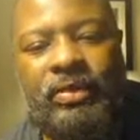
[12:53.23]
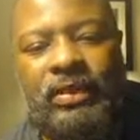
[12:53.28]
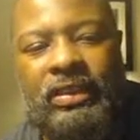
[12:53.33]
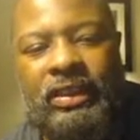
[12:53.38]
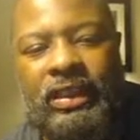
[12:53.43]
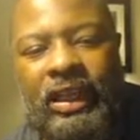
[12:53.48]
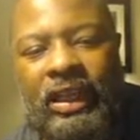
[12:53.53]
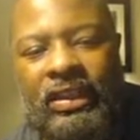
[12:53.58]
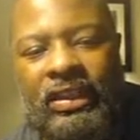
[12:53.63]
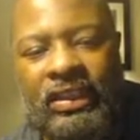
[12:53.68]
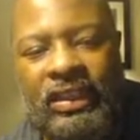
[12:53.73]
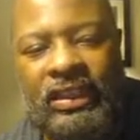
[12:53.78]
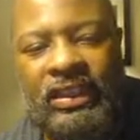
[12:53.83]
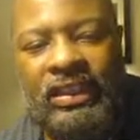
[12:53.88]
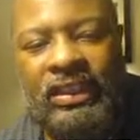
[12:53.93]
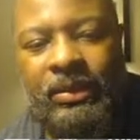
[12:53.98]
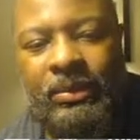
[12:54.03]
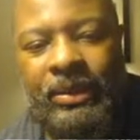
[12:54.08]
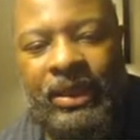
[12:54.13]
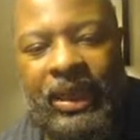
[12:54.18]
There needs
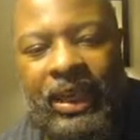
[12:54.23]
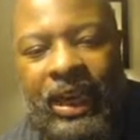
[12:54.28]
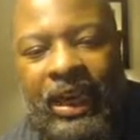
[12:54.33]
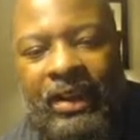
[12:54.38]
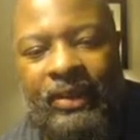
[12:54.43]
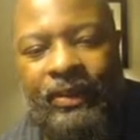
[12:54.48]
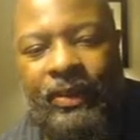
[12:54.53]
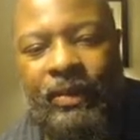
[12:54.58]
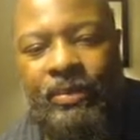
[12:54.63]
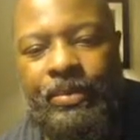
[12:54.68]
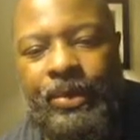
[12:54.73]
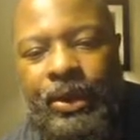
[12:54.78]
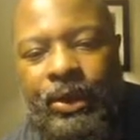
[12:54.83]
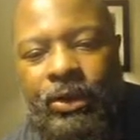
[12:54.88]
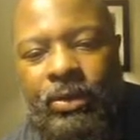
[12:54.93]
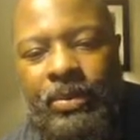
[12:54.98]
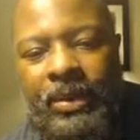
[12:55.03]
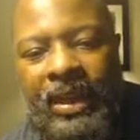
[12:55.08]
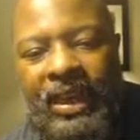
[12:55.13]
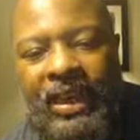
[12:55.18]
to be kind of a
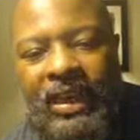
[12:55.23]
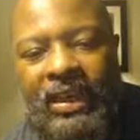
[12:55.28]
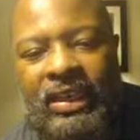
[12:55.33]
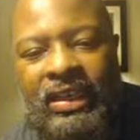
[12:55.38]
middleman,